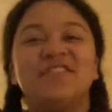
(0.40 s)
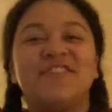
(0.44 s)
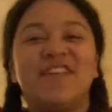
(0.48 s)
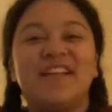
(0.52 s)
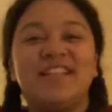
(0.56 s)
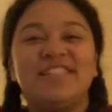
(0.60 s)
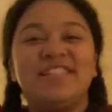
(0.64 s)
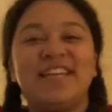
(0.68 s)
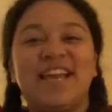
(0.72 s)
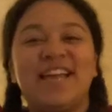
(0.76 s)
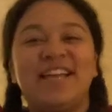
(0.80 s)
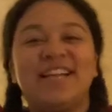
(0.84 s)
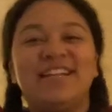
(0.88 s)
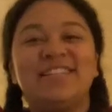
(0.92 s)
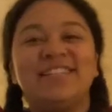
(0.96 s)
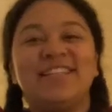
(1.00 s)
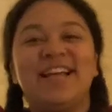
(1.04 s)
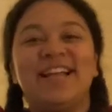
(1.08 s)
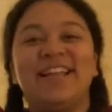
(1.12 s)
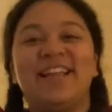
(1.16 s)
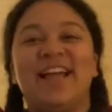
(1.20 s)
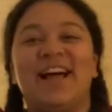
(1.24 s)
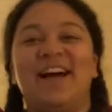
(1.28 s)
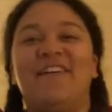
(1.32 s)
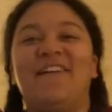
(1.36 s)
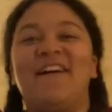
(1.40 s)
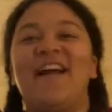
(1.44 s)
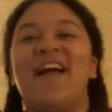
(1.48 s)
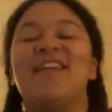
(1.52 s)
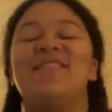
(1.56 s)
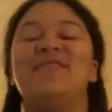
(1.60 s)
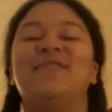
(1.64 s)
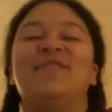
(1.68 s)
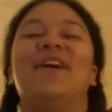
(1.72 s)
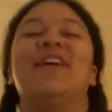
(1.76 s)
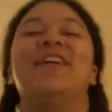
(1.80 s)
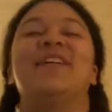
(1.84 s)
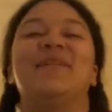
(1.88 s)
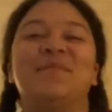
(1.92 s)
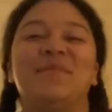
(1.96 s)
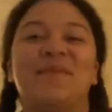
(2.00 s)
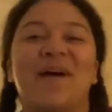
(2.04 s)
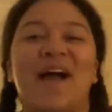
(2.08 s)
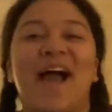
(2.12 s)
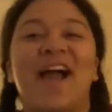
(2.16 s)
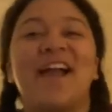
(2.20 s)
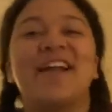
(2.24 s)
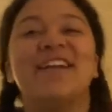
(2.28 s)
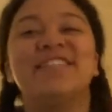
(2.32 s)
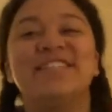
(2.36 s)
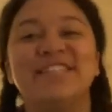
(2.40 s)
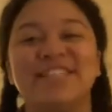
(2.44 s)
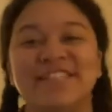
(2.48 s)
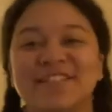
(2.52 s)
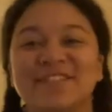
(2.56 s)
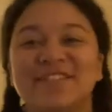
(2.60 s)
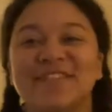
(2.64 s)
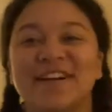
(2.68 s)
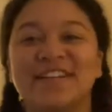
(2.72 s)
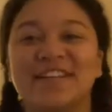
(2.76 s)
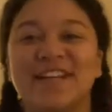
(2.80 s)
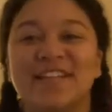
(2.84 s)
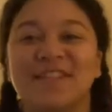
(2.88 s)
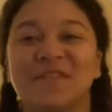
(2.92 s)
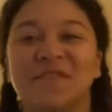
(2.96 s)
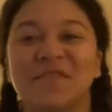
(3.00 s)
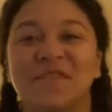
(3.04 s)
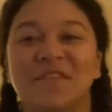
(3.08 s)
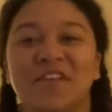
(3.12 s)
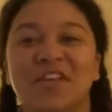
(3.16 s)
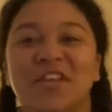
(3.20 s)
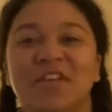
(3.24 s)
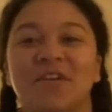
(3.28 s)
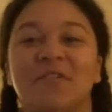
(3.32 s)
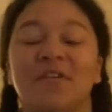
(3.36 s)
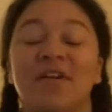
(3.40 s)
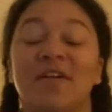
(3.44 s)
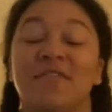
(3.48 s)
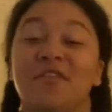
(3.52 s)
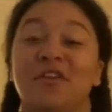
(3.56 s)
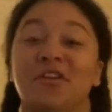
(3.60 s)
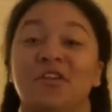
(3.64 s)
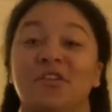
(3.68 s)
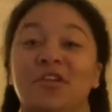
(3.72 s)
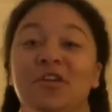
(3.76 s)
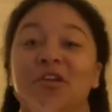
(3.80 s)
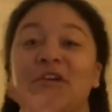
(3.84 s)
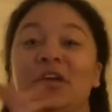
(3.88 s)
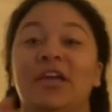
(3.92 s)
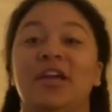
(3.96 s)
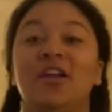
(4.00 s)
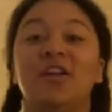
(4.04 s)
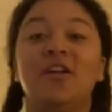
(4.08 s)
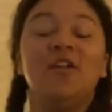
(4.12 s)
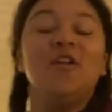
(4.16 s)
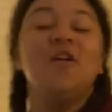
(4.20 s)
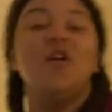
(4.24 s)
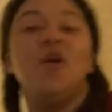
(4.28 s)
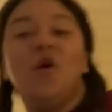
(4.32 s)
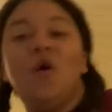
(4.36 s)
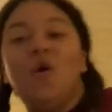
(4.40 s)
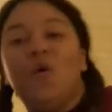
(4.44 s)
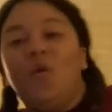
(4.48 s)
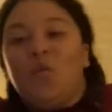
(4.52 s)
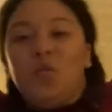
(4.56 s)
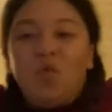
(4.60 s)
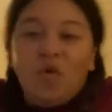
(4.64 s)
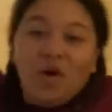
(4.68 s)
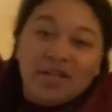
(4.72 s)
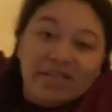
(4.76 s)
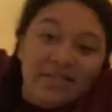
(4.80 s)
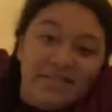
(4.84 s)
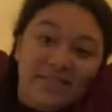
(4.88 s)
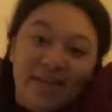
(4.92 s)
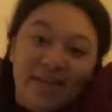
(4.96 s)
plantators, hello and welcome back to another video. If you're new here, what's